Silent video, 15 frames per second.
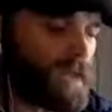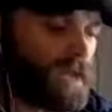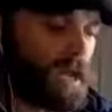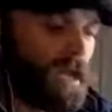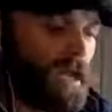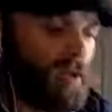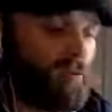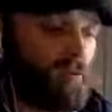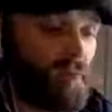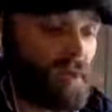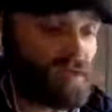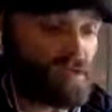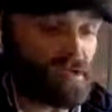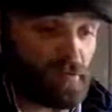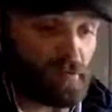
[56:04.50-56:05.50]
um,
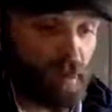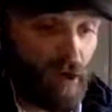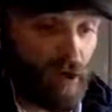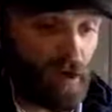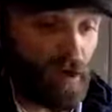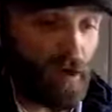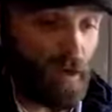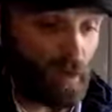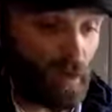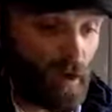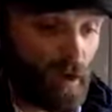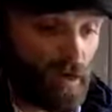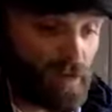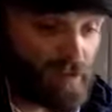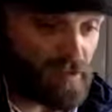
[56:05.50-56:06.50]
based upon a,
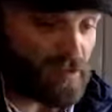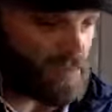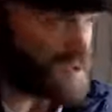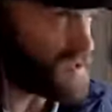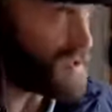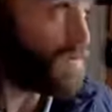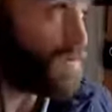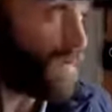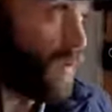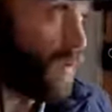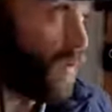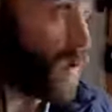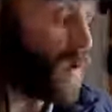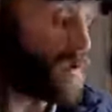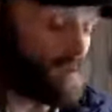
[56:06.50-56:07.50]
a specific
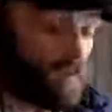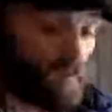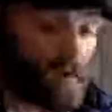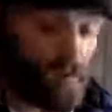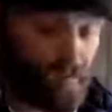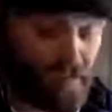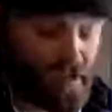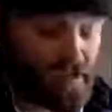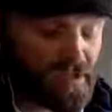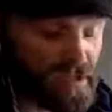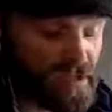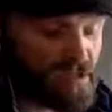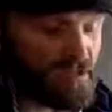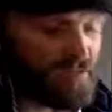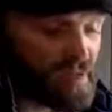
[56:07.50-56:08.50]
worldview because
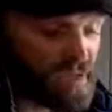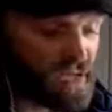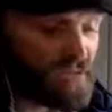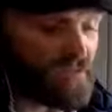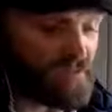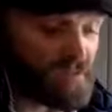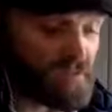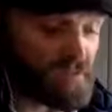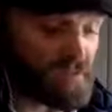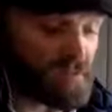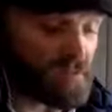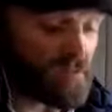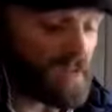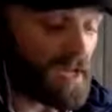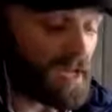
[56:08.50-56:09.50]
it is a belief
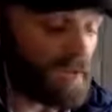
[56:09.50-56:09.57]
system.